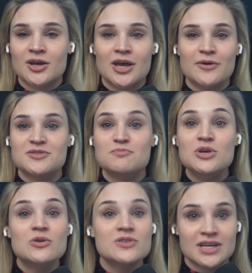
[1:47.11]
it was
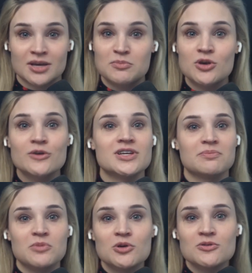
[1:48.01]
music
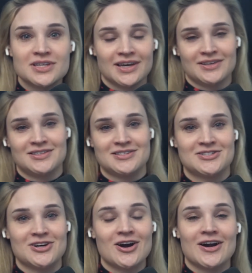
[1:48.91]
to
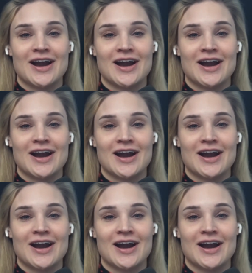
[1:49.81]
start.